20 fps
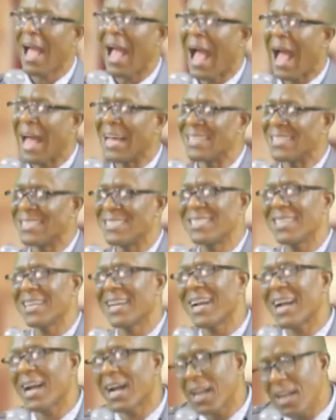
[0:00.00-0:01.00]
and
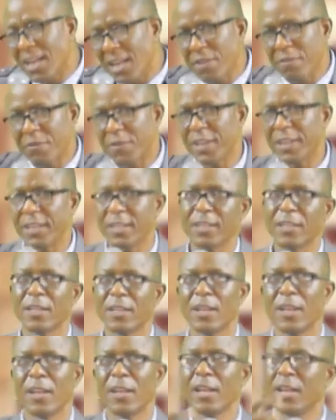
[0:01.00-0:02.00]
cleaving.
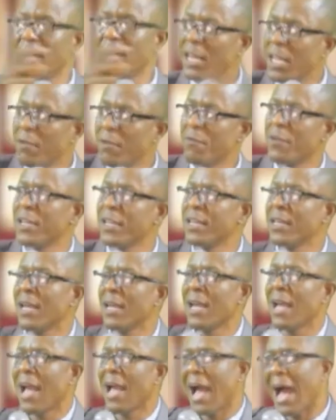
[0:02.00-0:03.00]
Living
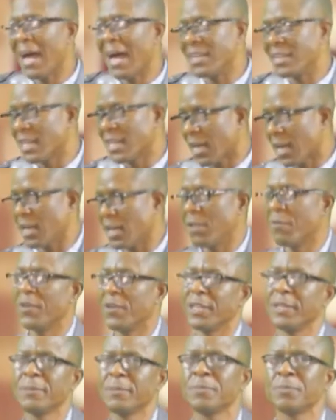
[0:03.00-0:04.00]
and
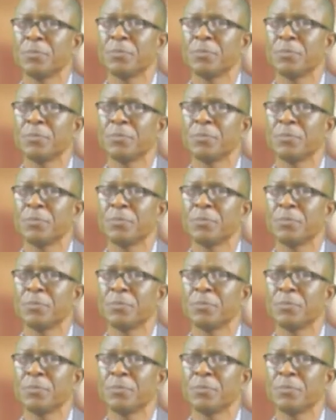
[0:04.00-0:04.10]
cleaving.